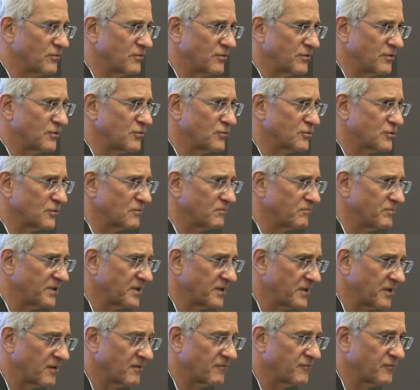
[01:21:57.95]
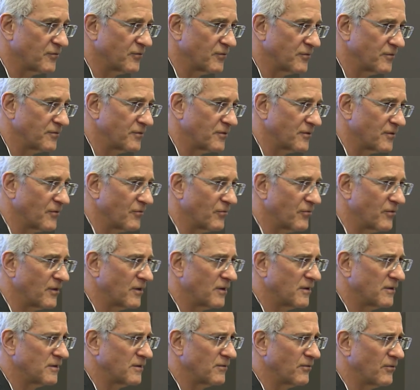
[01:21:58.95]
you should be careful, you know,
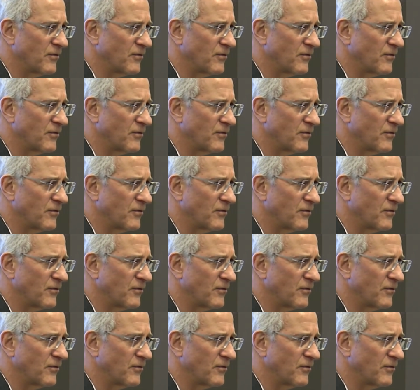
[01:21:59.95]
they're,